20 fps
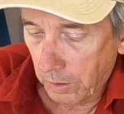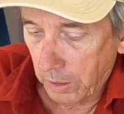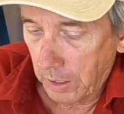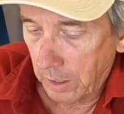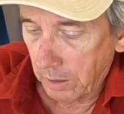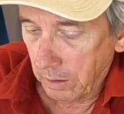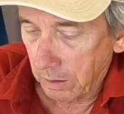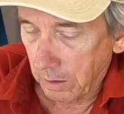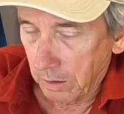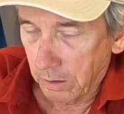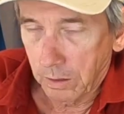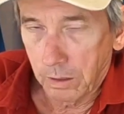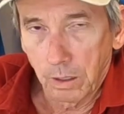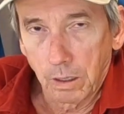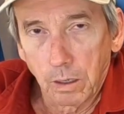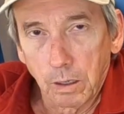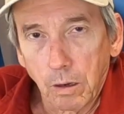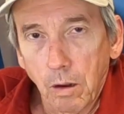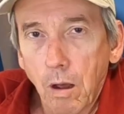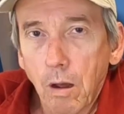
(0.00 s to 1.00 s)
we hit this
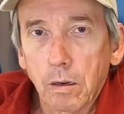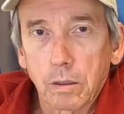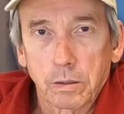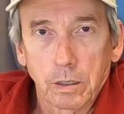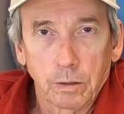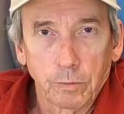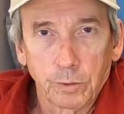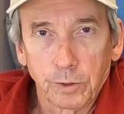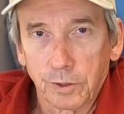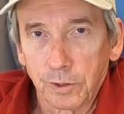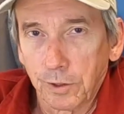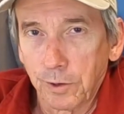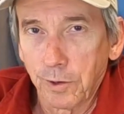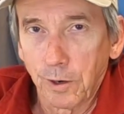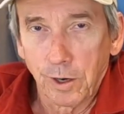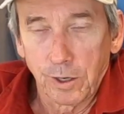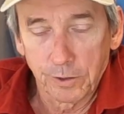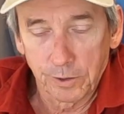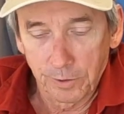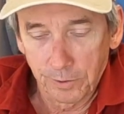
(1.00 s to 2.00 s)
log that was
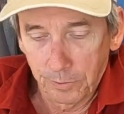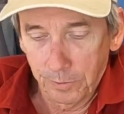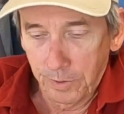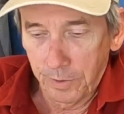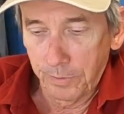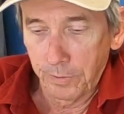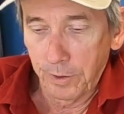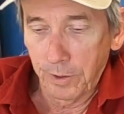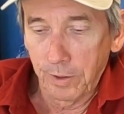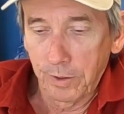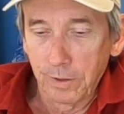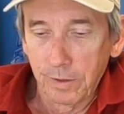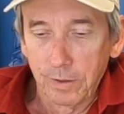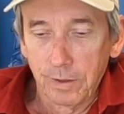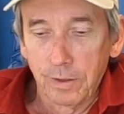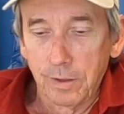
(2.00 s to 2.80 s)
across the river.